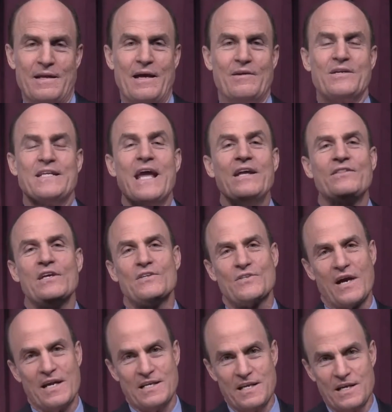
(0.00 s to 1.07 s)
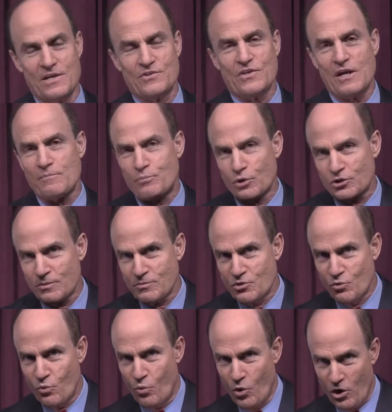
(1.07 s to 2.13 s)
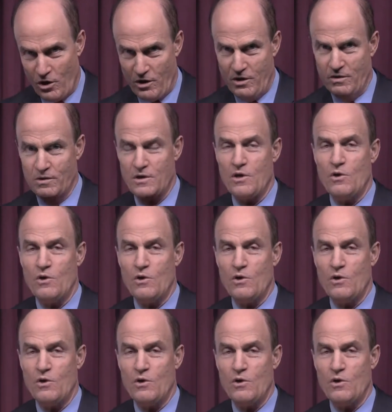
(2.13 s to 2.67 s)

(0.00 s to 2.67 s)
Now, to take these ideas and put them to work,